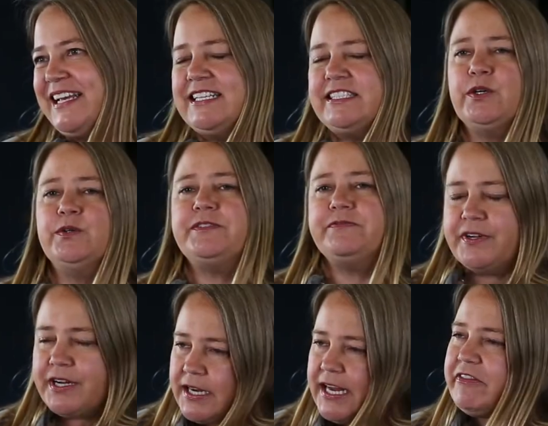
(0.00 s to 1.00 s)
So it's
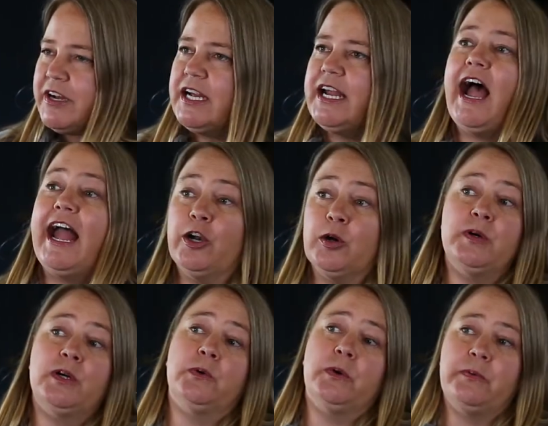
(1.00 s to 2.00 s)
very, very
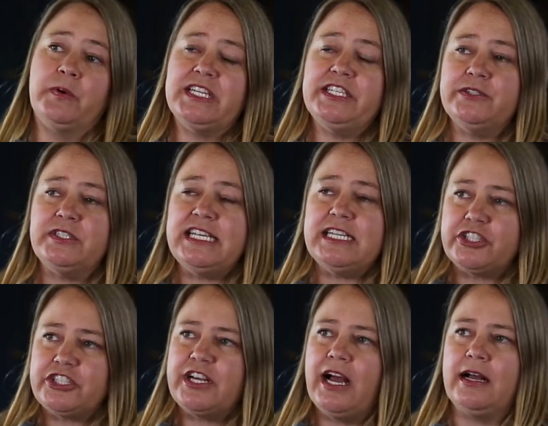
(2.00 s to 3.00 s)
hireable. We really do
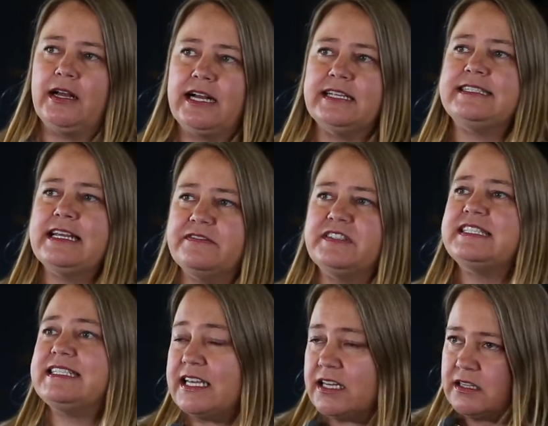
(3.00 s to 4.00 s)
teach a set of
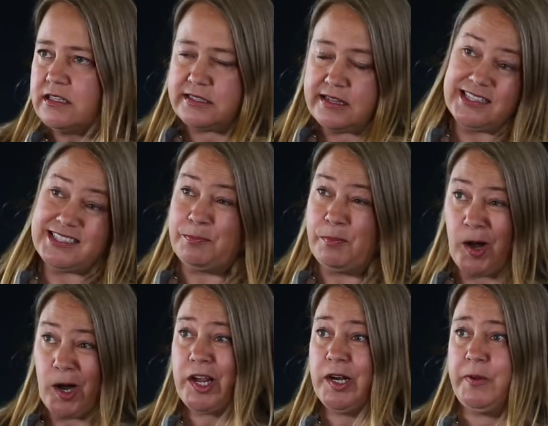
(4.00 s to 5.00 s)
skills that's
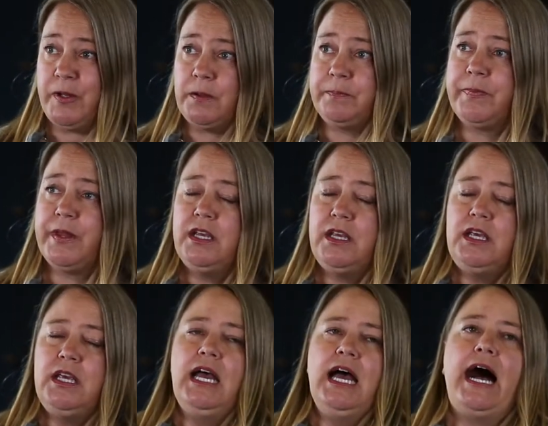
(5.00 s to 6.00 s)
marketable.
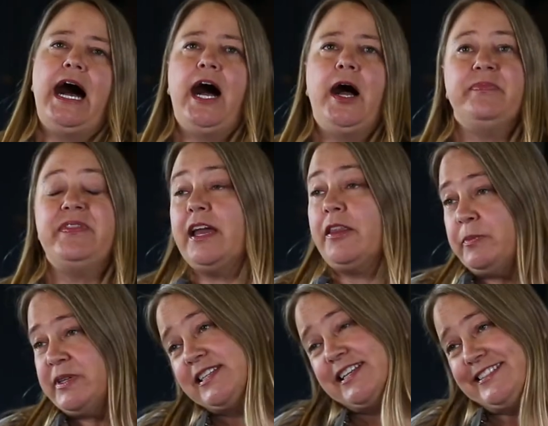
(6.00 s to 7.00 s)
The other
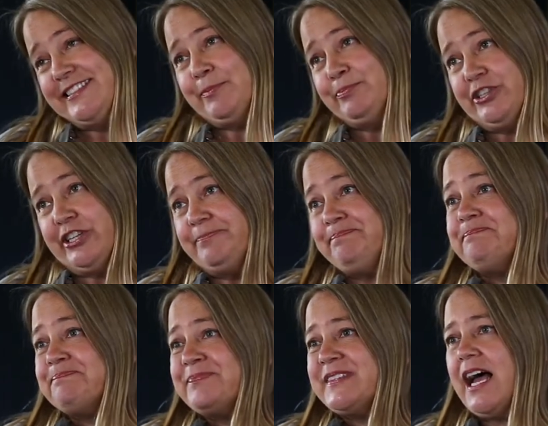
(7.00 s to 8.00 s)
misconception
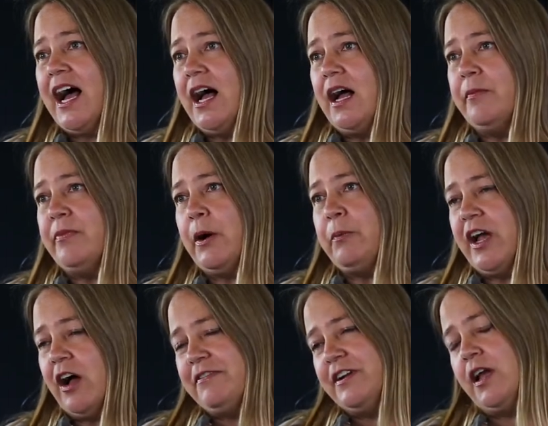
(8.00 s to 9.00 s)
that we
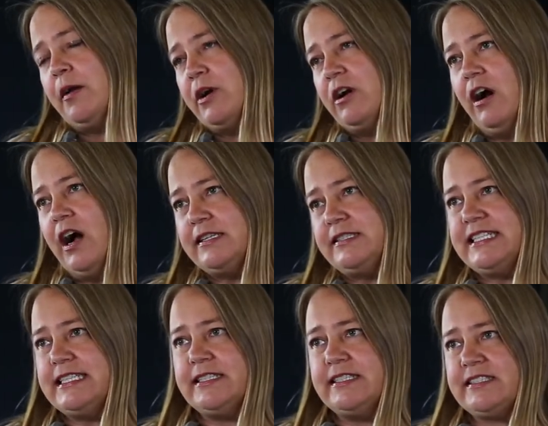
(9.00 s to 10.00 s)
often come across
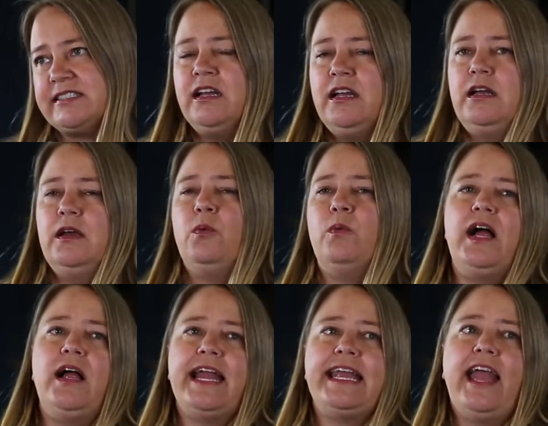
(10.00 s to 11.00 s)
is,
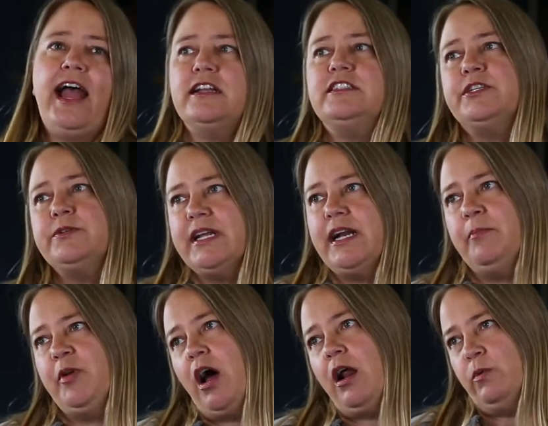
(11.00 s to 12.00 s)
well, I can't do it, I'm
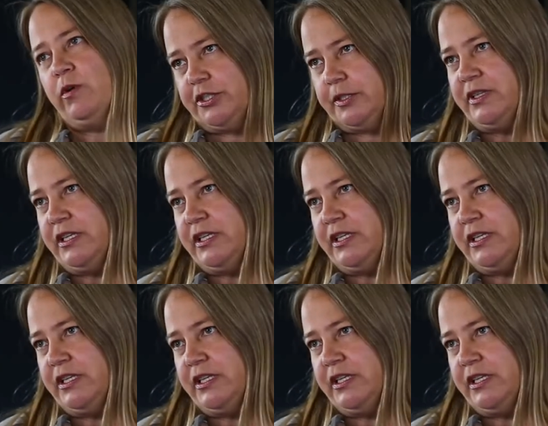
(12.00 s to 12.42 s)
not a worship